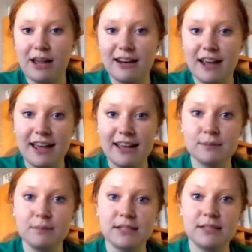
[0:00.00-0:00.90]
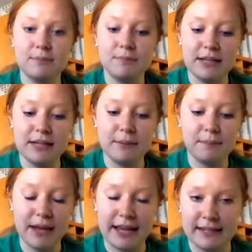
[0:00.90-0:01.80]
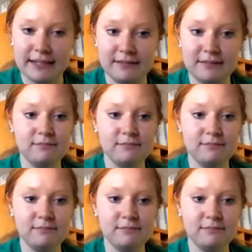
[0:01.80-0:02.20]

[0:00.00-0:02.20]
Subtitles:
and eggs must be baked.